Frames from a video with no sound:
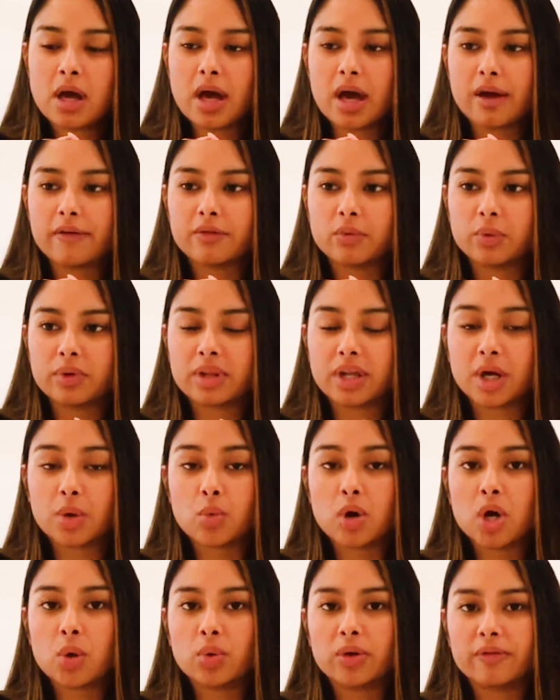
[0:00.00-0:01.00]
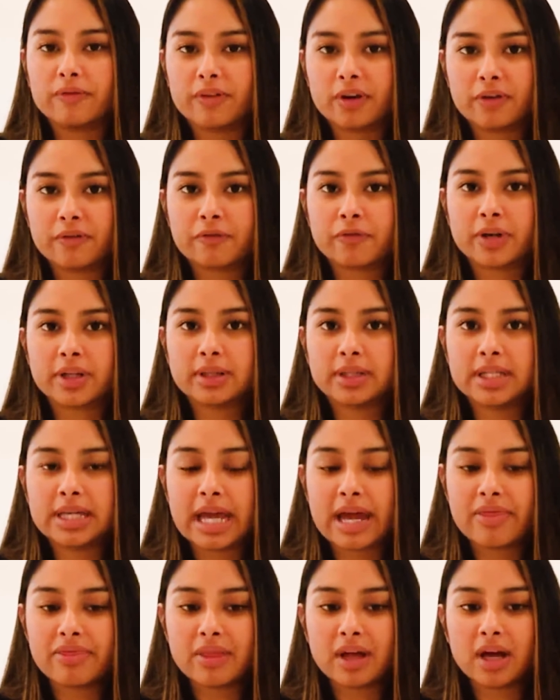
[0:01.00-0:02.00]
Everyone that I work with is very friendly,
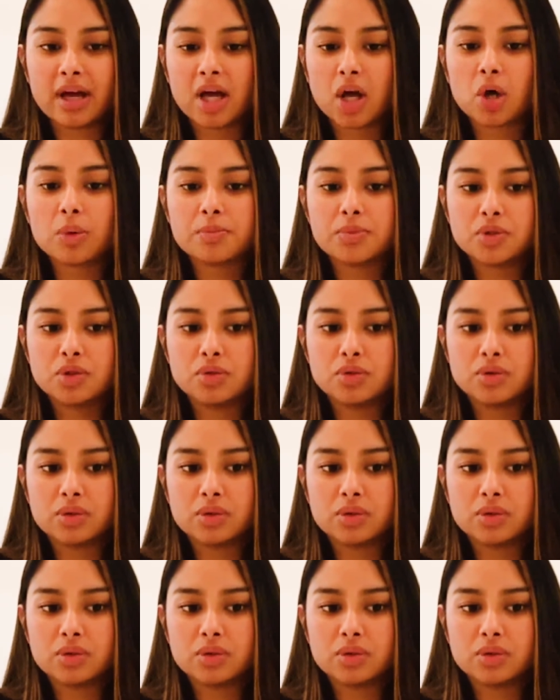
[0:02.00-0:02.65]
and that helps you